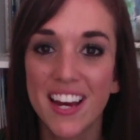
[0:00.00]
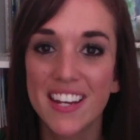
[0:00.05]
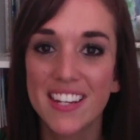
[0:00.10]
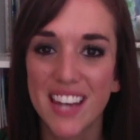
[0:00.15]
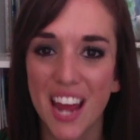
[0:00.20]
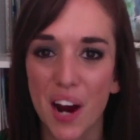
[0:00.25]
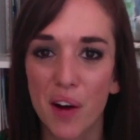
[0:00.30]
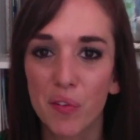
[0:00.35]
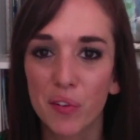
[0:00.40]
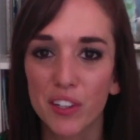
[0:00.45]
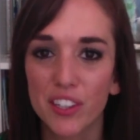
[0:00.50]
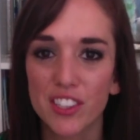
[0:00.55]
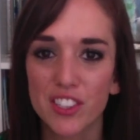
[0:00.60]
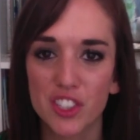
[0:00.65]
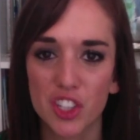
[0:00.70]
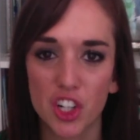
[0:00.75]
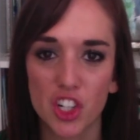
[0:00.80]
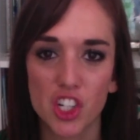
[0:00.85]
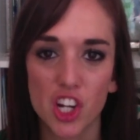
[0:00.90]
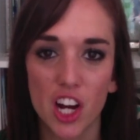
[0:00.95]
Now we're going to
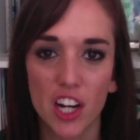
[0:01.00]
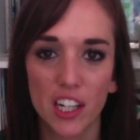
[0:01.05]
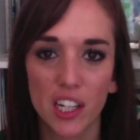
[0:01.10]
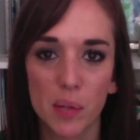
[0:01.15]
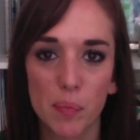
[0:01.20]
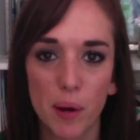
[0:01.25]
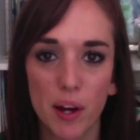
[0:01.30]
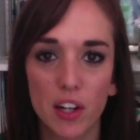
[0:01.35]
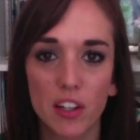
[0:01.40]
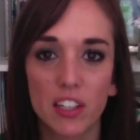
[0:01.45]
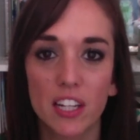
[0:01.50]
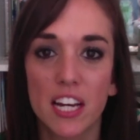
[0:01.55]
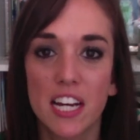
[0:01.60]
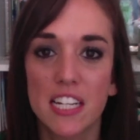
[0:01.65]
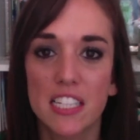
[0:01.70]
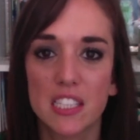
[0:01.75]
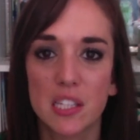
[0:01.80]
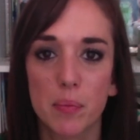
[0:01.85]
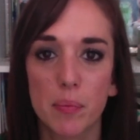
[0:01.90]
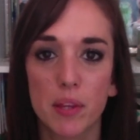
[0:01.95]
start talking about
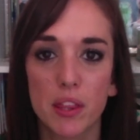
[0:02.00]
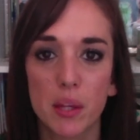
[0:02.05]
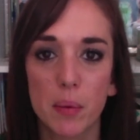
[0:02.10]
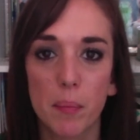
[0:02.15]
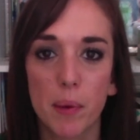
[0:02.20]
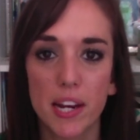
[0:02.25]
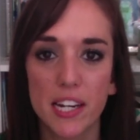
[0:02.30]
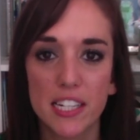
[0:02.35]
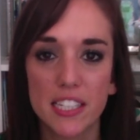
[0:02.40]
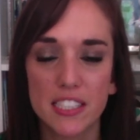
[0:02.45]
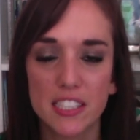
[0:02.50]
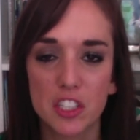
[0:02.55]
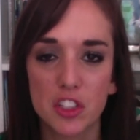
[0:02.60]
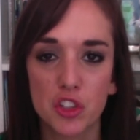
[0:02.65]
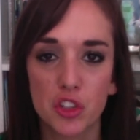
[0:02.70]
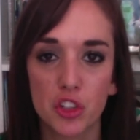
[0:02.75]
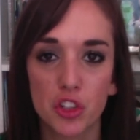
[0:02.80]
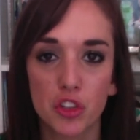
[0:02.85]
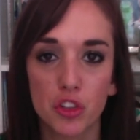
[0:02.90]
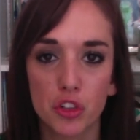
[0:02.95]
some of the maintenance that
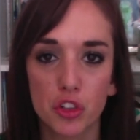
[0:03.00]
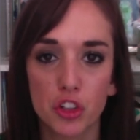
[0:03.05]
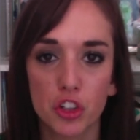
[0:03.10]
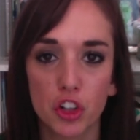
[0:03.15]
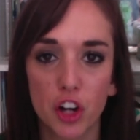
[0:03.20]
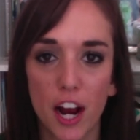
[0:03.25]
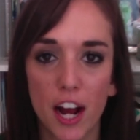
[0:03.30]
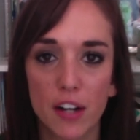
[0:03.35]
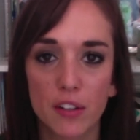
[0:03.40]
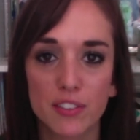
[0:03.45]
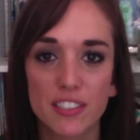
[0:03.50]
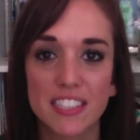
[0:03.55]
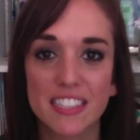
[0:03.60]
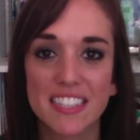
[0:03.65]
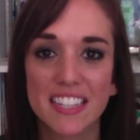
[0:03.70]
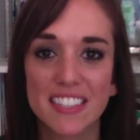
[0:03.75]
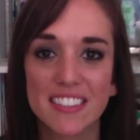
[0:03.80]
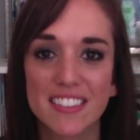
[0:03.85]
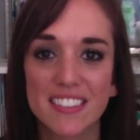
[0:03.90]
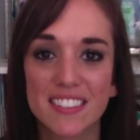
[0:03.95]
you can do to your house
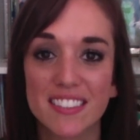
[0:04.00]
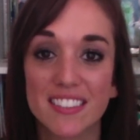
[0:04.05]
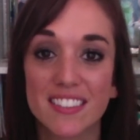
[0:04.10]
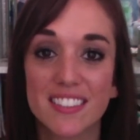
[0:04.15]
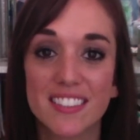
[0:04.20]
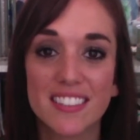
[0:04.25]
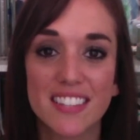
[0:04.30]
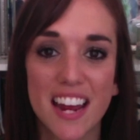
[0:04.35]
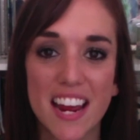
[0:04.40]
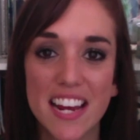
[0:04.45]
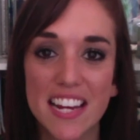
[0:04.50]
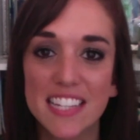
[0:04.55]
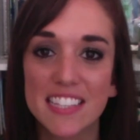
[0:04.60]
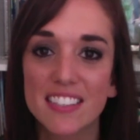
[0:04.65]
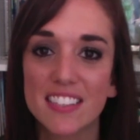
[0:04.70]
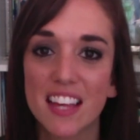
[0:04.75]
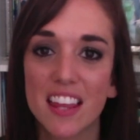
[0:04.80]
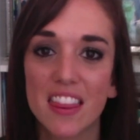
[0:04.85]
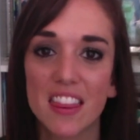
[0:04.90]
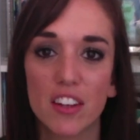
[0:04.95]
that
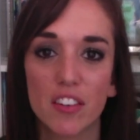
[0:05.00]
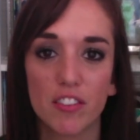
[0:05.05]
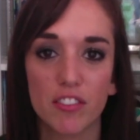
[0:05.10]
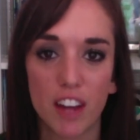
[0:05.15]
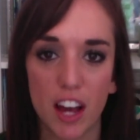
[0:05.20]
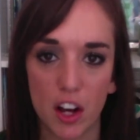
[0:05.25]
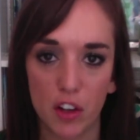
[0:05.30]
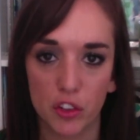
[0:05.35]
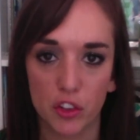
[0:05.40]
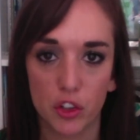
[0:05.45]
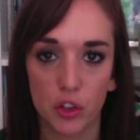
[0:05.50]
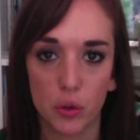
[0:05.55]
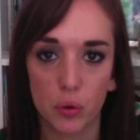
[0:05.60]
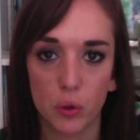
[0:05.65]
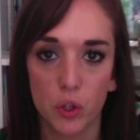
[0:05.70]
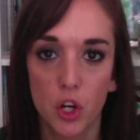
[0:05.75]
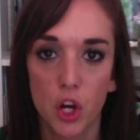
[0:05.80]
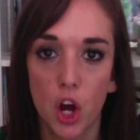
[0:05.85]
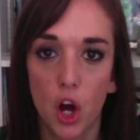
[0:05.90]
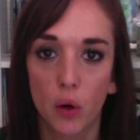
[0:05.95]
sustains the value.
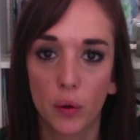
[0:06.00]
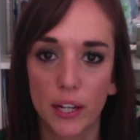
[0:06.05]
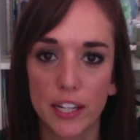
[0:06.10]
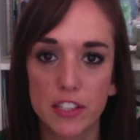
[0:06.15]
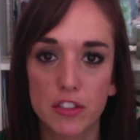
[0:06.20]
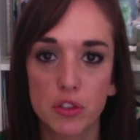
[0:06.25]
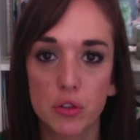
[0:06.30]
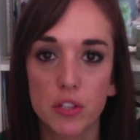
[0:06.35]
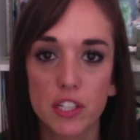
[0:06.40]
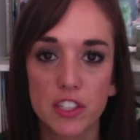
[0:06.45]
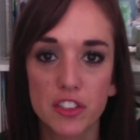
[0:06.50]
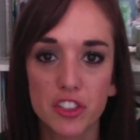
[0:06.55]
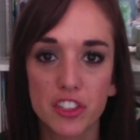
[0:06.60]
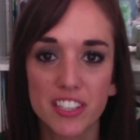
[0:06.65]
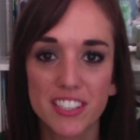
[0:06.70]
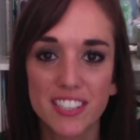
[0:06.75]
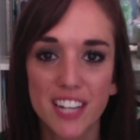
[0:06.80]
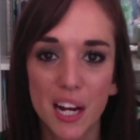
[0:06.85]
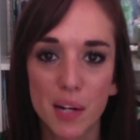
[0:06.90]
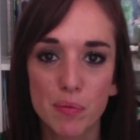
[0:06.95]
Okay, so these are
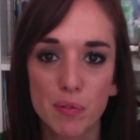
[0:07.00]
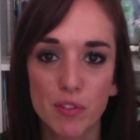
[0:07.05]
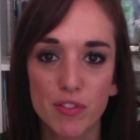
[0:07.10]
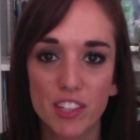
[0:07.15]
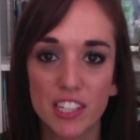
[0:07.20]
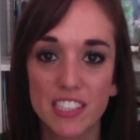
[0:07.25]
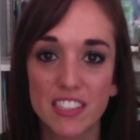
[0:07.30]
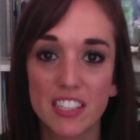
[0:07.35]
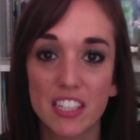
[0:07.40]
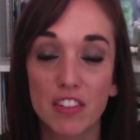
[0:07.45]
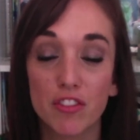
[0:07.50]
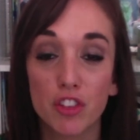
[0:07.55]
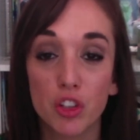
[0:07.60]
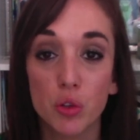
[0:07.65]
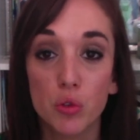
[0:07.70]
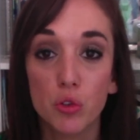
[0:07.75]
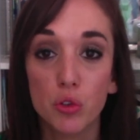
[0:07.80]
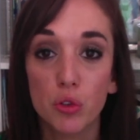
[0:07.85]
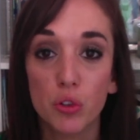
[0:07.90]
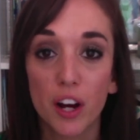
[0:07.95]
the types of things that if
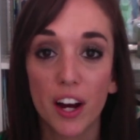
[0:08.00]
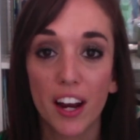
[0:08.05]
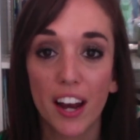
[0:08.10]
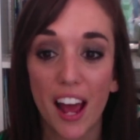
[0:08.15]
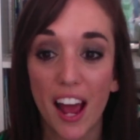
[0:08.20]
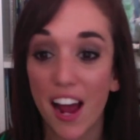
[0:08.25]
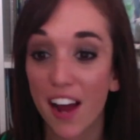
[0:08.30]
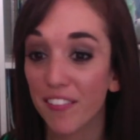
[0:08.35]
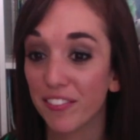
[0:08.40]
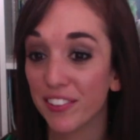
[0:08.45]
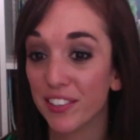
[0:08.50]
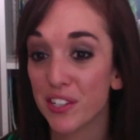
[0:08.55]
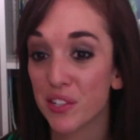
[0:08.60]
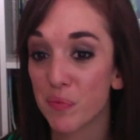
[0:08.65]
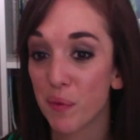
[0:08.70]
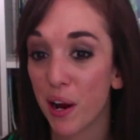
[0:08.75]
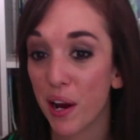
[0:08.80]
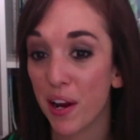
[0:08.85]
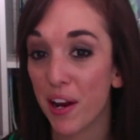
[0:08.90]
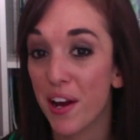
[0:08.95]
you do not have, there's
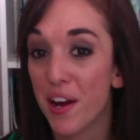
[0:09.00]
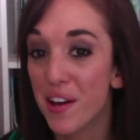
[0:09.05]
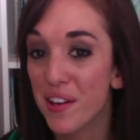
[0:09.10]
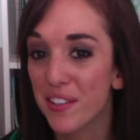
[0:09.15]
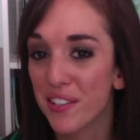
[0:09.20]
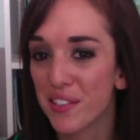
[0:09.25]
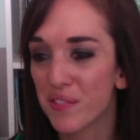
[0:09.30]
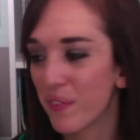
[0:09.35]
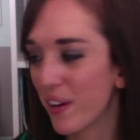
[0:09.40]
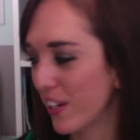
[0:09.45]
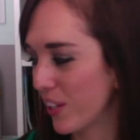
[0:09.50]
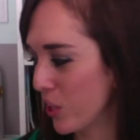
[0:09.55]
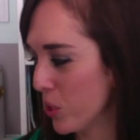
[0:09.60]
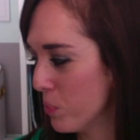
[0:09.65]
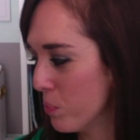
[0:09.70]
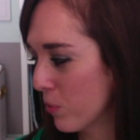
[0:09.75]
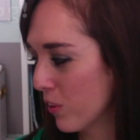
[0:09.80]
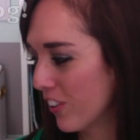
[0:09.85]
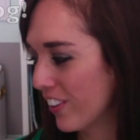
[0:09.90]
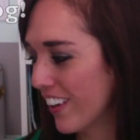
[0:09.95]
my
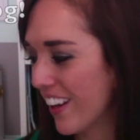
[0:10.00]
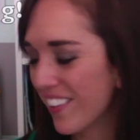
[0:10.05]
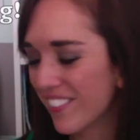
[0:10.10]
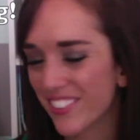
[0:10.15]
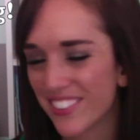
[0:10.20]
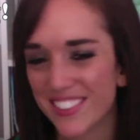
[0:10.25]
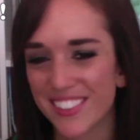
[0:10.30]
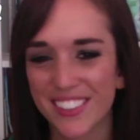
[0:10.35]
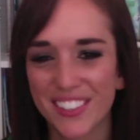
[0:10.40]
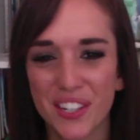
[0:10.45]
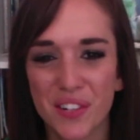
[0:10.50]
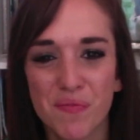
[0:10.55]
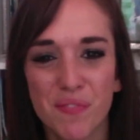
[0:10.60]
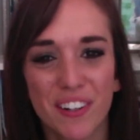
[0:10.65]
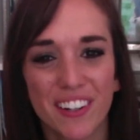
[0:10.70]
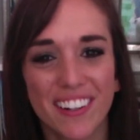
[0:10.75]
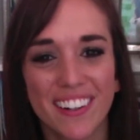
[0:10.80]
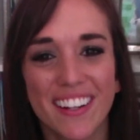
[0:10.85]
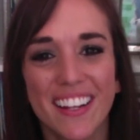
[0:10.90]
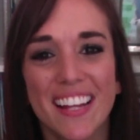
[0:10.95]
Cooper and Everson
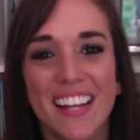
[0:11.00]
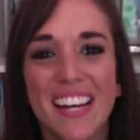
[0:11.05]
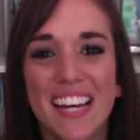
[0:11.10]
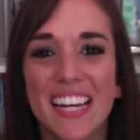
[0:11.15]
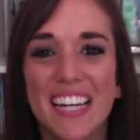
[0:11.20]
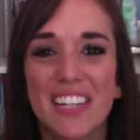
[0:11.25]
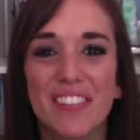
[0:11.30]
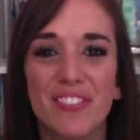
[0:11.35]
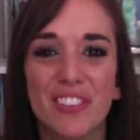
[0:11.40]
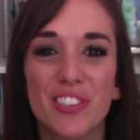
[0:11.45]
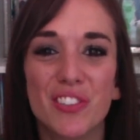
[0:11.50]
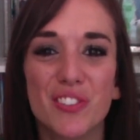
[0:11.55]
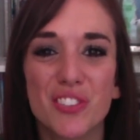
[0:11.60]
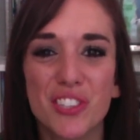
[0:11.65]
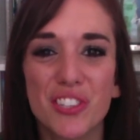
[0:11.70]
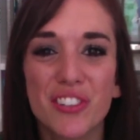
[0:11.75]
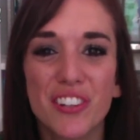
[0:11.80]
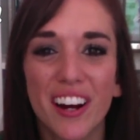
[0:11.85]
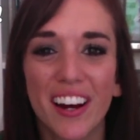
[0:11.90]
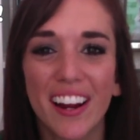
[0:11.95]
Cooper. If you
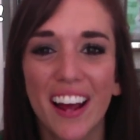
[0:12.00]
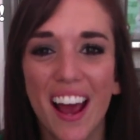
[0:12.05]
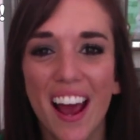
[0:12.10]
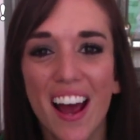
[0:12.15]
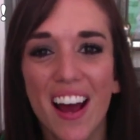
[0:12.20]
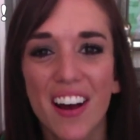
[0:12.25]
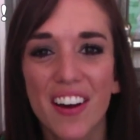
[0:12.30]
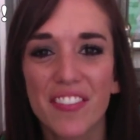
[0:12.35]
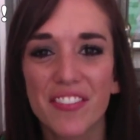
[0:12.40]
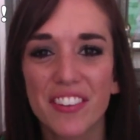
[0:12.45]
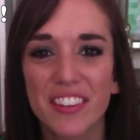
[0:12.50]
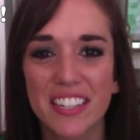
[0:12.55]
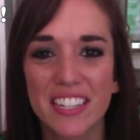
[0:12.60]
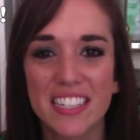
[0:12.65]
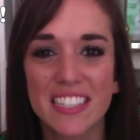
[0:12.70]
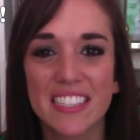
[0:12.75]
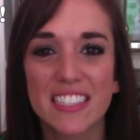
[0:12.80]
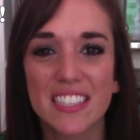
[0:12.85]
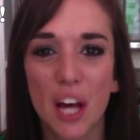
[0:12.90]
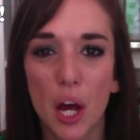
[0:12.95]
do not have
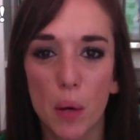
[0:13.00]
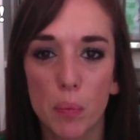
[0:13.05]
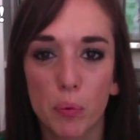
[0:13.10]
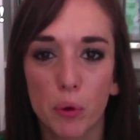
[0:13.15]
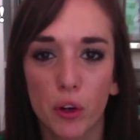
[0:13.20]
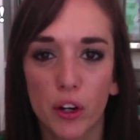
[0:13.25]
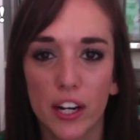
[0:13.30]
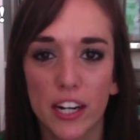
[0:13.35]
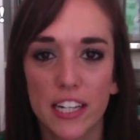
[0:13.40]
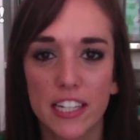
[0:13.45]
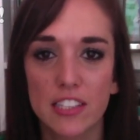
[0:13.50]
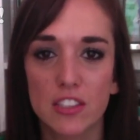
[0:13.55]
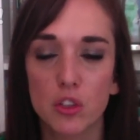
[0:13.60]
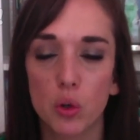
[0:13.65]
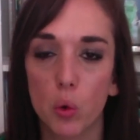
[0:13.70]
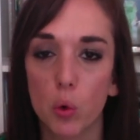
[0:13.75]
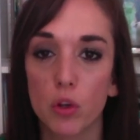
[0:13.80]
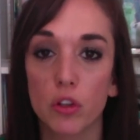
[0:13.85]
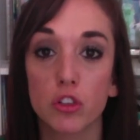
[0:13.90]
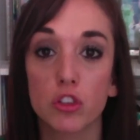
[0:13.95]
these upgrades
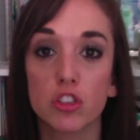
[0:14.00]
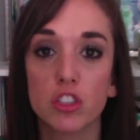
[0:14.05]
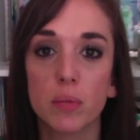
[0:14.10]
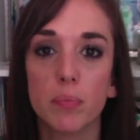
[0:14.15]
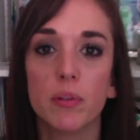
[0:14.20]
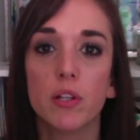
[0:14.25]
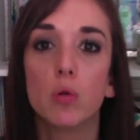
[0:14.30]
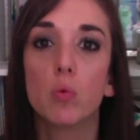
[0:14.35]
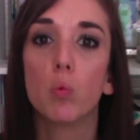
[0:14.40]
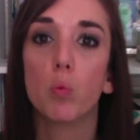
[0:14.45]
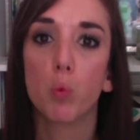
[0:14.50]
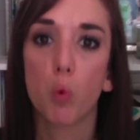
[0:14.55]
or there's something